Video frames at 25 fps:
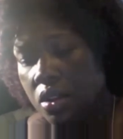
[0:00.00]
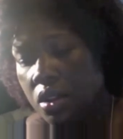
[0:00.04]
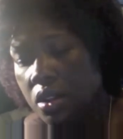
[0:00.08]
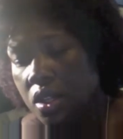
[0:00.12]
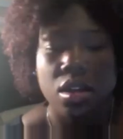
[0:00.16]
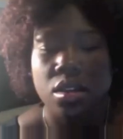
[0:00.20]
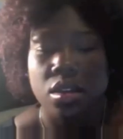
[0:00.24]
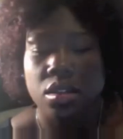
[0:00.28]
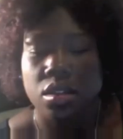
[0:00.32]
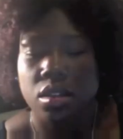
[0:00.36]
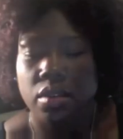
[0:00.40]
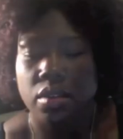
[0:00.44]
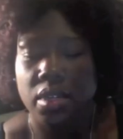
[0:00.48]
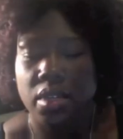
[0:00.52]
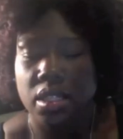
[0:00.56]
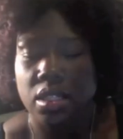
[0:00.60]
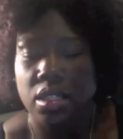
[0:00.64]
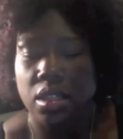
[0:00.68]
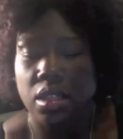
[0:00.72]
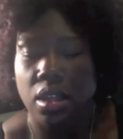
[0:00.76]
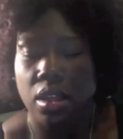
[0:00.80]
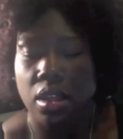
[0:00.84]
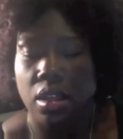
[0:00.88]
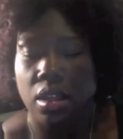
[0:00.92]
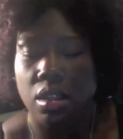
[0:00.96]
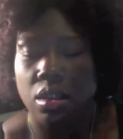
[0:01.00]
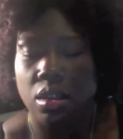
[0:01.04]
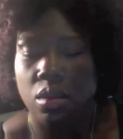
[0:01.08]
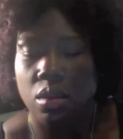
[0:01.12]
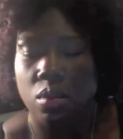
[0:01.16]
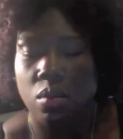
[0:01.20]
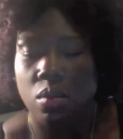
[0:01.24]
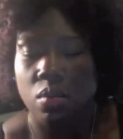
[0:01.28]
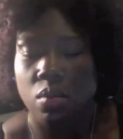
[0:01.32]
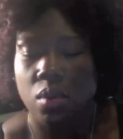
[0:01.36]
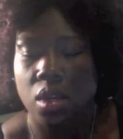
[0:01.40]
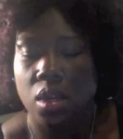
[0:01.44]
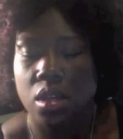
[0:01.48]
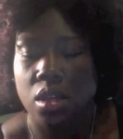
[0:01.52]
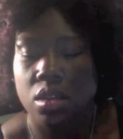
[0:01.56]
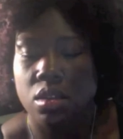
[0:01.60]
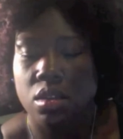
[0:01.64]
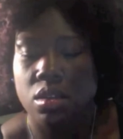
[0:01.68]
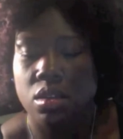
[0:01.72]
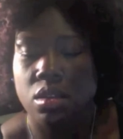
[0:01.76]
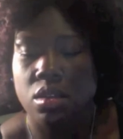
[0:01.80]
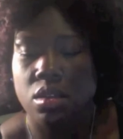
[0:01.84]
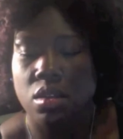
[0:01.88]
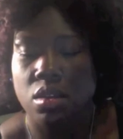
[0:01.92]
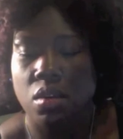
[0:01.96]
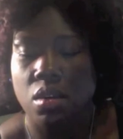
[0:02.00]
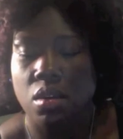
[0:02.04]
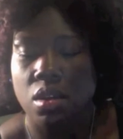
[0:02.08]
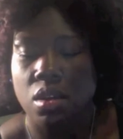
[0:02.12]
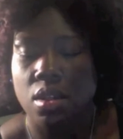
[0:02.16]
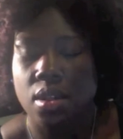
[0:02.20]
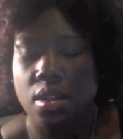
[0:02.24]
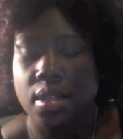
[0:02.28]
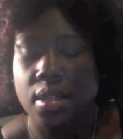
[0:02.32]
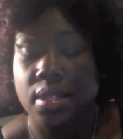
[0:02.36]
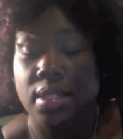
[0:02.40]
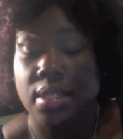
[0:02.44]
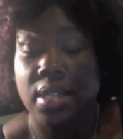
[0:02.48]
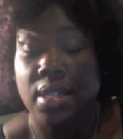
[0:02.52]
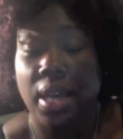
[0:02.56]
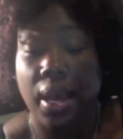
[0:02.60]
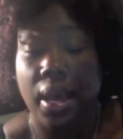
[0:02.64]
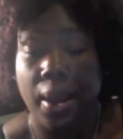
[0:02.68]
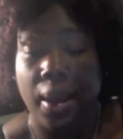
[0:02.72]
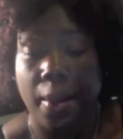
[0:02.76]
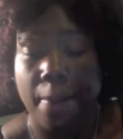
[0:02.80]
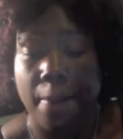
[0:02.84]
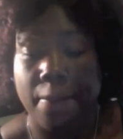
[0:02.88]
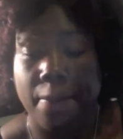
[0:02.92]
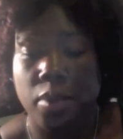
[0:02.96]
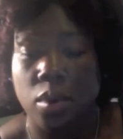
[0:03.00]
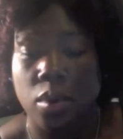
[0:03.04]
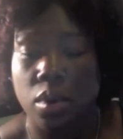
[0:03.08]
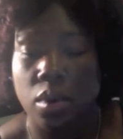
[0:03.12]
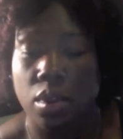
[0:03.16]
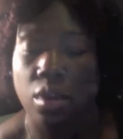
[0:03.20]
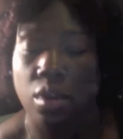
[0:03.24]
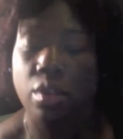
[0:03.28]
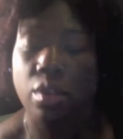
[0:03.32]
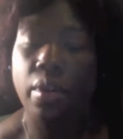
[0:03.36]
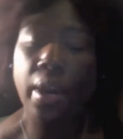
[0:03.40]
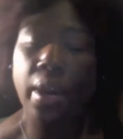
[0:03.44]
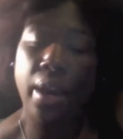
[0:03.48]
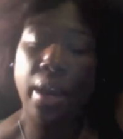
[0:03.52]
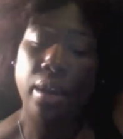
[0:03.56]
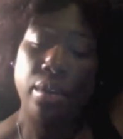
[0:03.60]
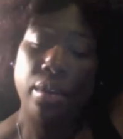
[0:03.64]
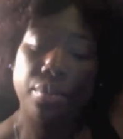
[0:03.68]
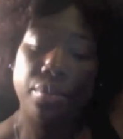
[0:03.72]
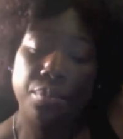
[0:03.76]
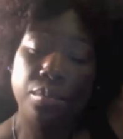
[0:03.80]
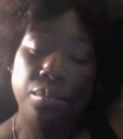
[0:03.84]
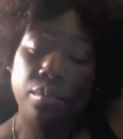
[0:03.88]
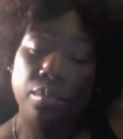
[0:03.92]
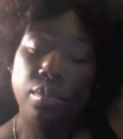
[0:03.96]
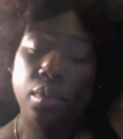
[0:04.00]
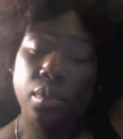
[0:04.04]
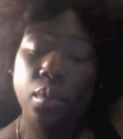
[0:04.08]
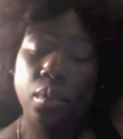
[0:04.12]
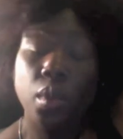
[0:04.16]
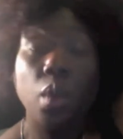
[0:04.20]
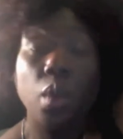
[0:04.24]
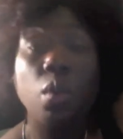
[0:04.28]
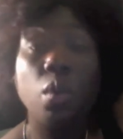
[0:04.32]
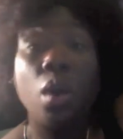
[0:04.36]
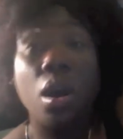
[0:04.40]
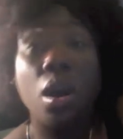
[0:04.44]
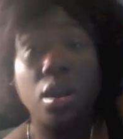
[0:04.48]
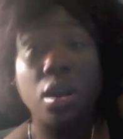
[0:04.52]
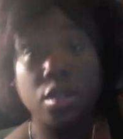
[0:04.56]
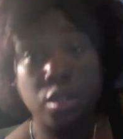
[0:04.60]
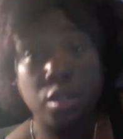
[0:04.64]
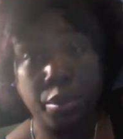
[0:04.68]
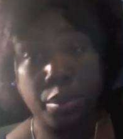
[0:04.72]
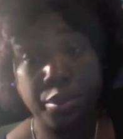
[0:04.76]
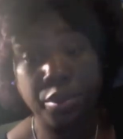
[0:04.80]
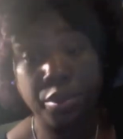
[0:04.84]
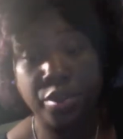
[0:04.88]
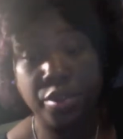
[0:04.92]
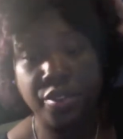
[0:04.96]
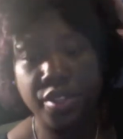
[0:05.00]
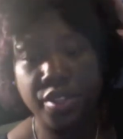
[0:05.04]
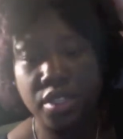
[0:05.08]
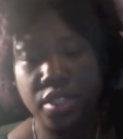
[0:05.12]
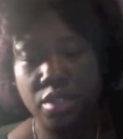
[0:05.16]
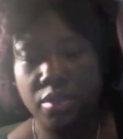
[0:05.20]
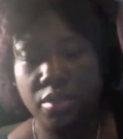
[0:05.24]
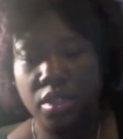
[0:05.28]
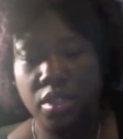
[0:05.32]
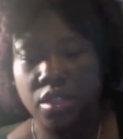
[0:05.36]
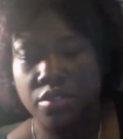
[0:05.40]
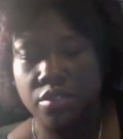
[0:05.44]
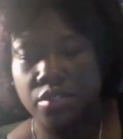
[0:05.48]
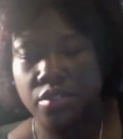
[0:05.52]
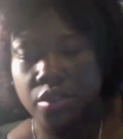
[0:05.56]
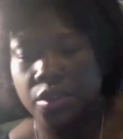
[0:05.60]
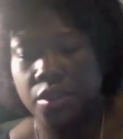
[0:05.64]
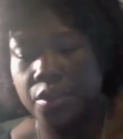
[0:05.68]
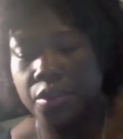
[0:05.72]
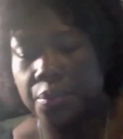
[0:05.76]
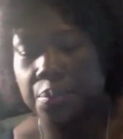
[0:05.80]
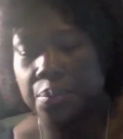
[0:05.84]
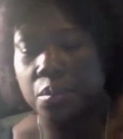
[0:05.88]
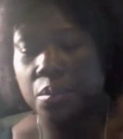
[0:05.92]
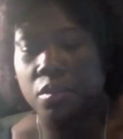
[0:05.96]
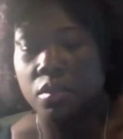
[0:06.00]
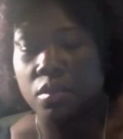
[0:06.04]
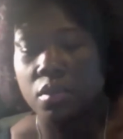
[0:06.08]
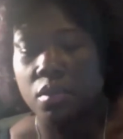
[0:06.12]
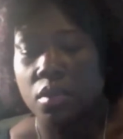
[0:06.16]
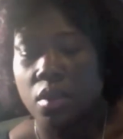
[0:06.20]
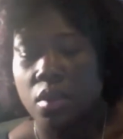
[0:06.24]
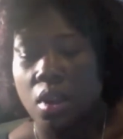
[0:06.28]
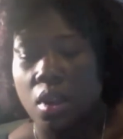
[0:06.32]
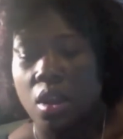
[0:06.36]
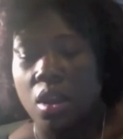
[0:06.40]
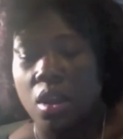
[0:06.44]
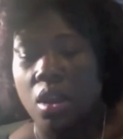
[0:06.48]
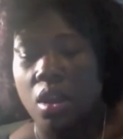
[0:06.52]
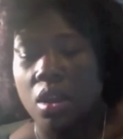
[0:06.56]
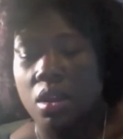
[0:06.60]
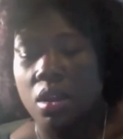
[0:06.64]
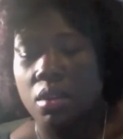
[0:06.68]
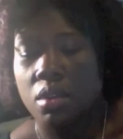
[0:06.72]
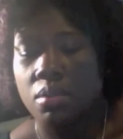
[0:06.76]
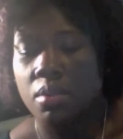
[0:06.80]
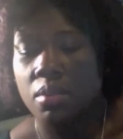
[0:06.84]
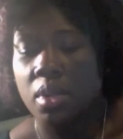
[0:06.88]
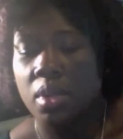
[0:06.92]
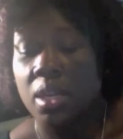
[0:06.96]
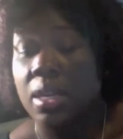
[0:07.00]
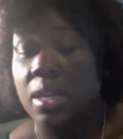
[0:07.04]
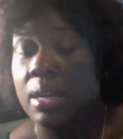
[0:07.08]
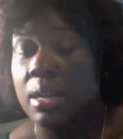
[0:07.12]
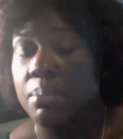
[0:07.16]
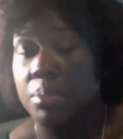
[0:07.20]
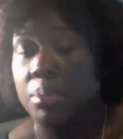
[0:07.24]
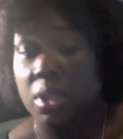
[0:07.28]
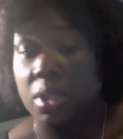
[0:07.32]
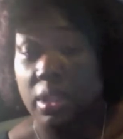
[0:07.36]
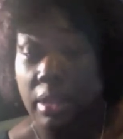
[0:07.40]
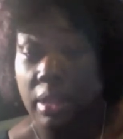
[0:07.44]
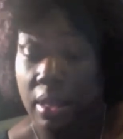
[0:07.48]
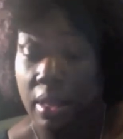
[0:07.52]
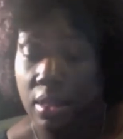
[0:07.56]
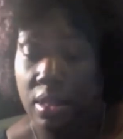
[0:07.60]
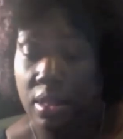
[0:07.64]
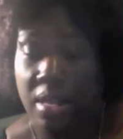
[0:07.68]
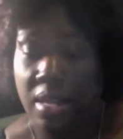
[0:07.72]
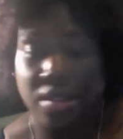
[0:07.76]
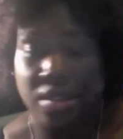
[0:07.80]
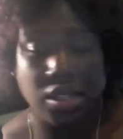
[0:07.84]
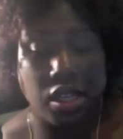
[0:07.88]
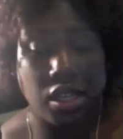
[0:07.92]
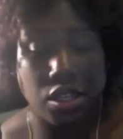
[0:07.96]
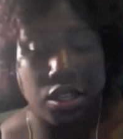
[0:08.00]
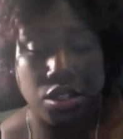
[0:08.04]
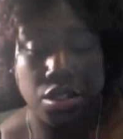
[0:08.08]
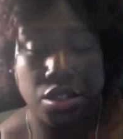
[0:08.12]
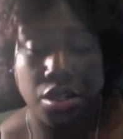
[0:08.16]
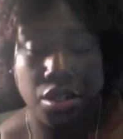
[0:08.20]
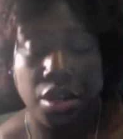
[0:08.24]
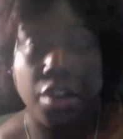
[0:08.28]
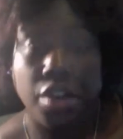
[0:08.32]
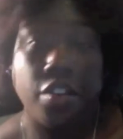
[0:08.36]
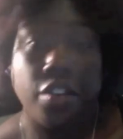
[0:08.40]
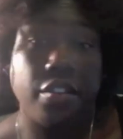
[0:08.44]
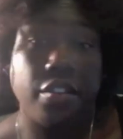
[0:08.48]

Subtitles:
So I said the ones on the top or the crown were also proven to be difficult. And I put that texture of